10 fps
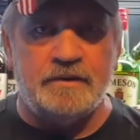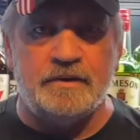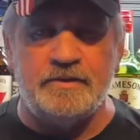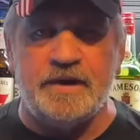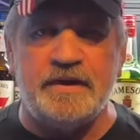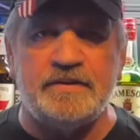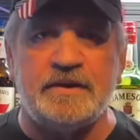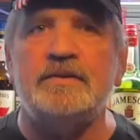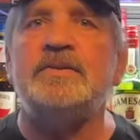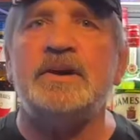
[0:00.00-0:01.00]
All
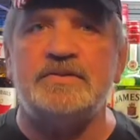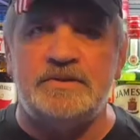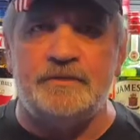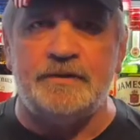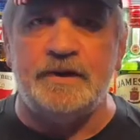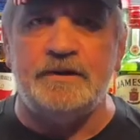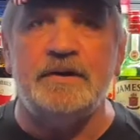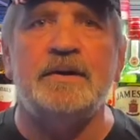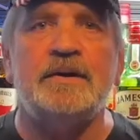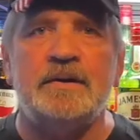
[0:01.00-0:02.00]
together, taste
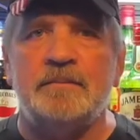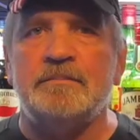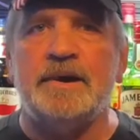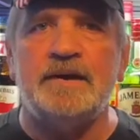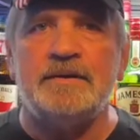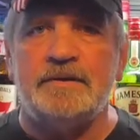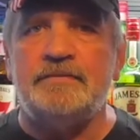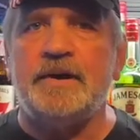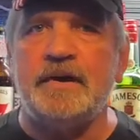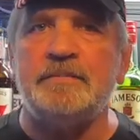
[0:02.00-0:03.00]
different. But
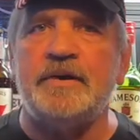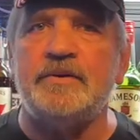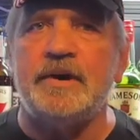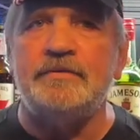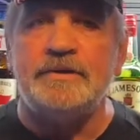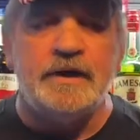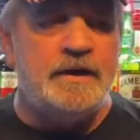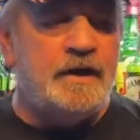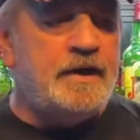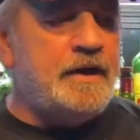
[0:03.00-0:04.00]
if you get my drift,
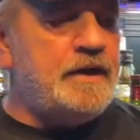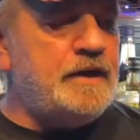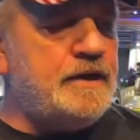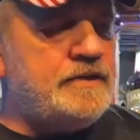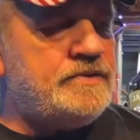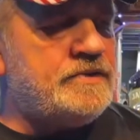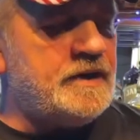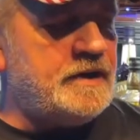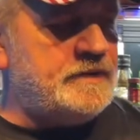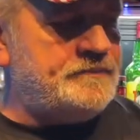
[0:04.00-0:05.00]
it's
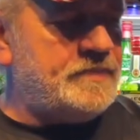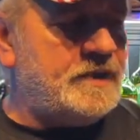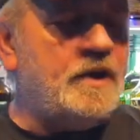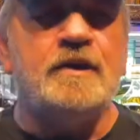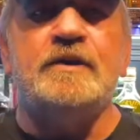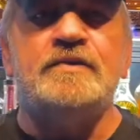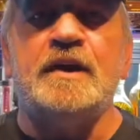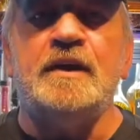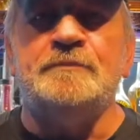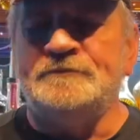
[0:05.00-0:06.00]
uh, all the
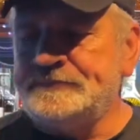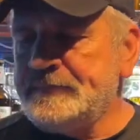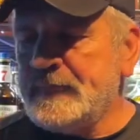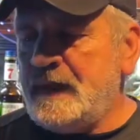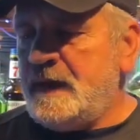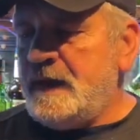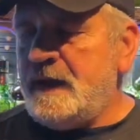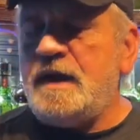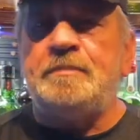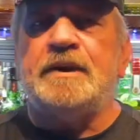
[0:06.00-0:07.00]
same.
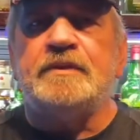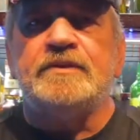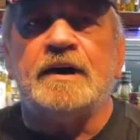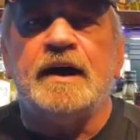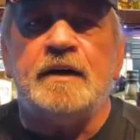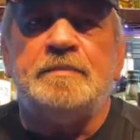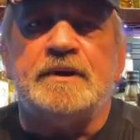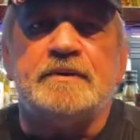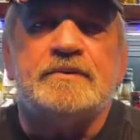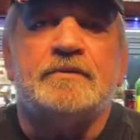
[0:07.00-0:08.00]
Apples are
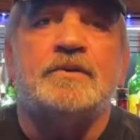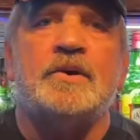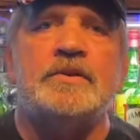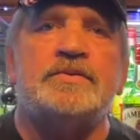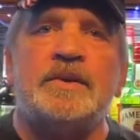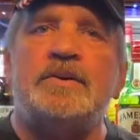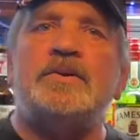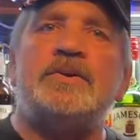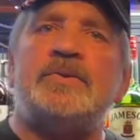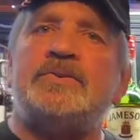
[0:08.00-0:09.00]
apples. Of course, then
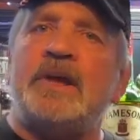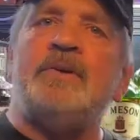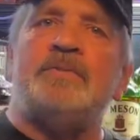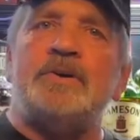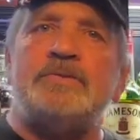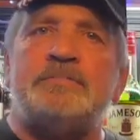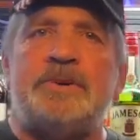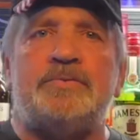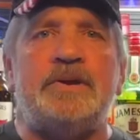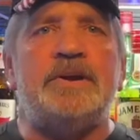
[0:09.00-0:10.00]
you distinguish
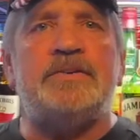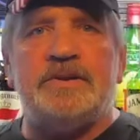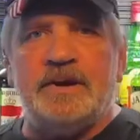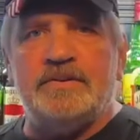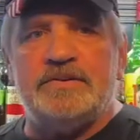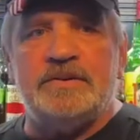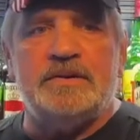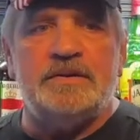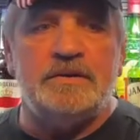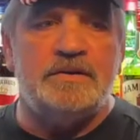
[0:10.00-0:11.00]
between the taste.
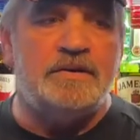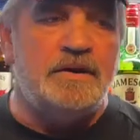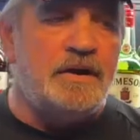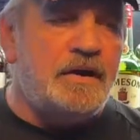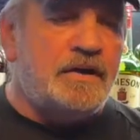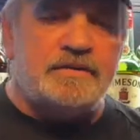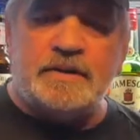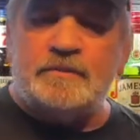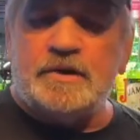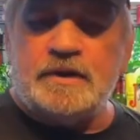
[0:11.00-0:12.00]
You know,
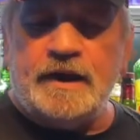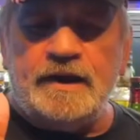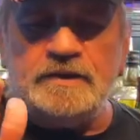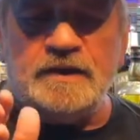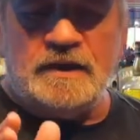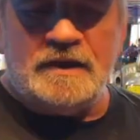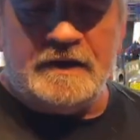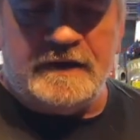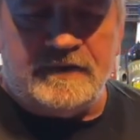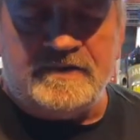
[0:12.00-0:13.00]
someone like
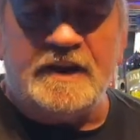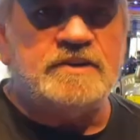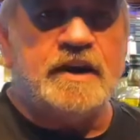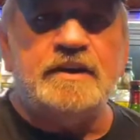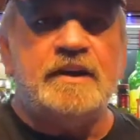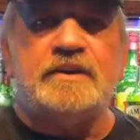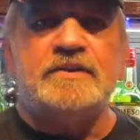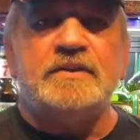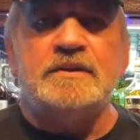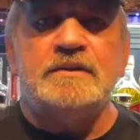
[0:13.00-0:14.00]
the Jack
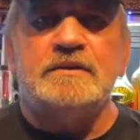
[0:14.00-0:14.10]
Daniels.